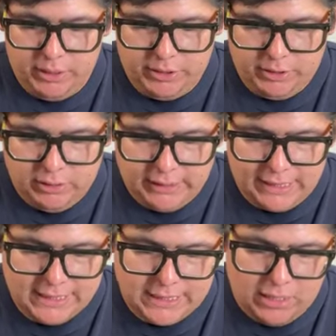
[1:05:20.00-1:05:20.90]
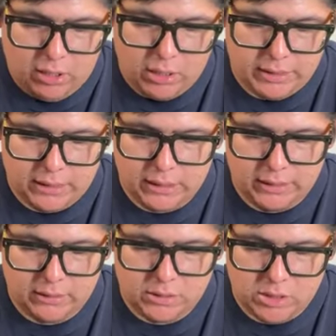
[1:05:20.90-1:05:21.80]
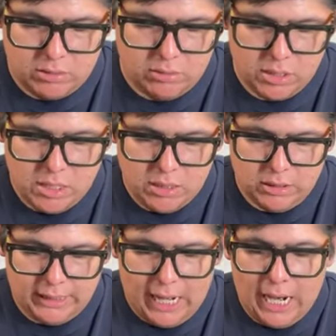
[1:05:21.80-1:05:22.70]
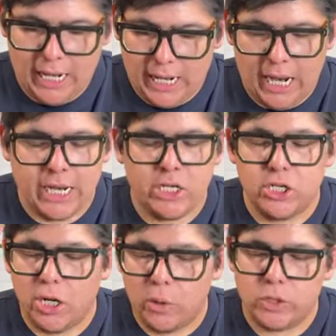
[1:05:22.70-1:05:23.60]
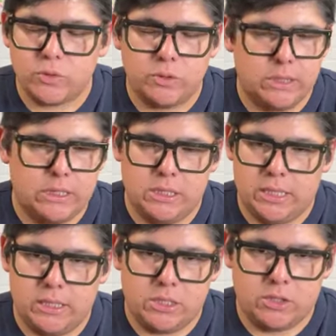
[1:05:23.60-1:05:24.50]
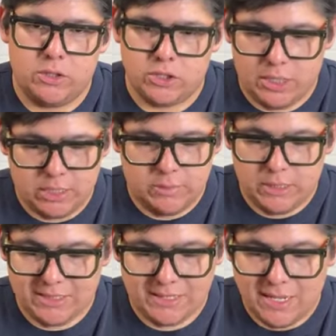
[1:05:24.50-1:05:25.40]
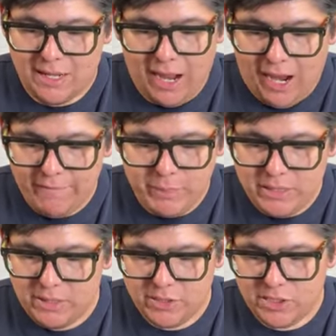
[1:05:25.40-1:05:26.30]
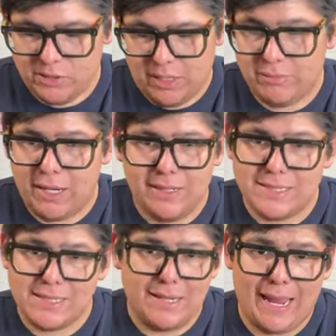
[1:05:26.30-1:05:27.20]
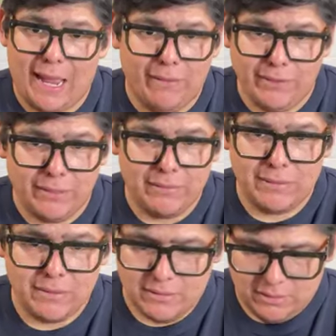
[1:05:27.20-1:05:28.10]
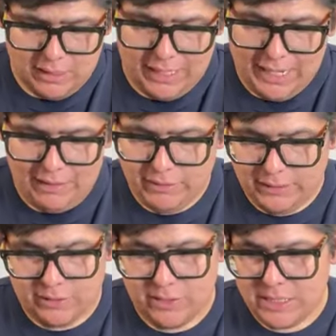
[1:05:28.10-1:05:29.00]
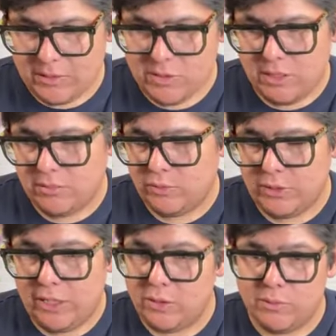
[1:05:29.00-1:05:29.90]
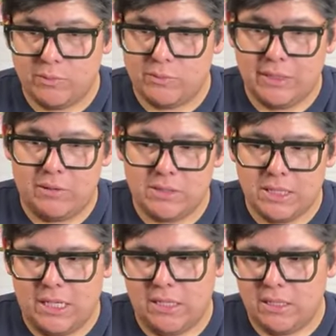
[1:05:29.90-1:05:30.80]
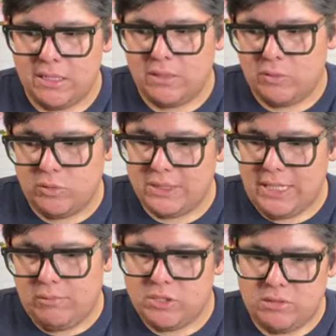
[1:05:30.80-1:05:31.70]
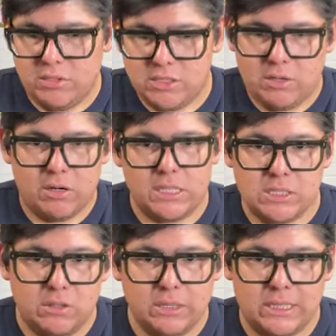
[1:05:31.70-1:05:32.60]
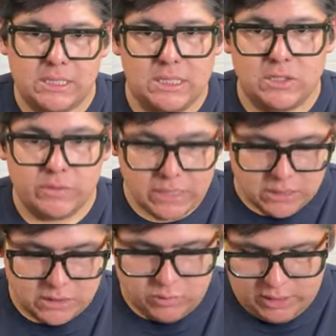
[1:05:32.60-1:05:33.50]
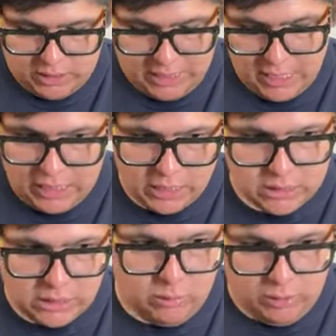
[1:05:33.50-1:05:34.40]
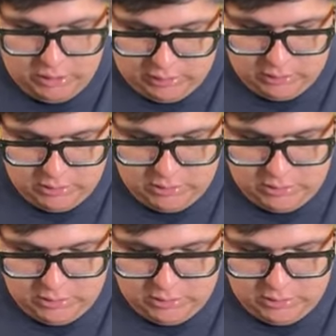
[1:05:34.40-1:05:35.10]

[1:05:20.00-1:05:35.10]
But I say all of that, don't I know it's real easy to get discouraged, you guys, because I've been there too. I'm not gonna say that I haven't. I have. Like, there are times when I was like, well, damn, so and so already sold like 6 wreaths this week, and I ain't got to sell one.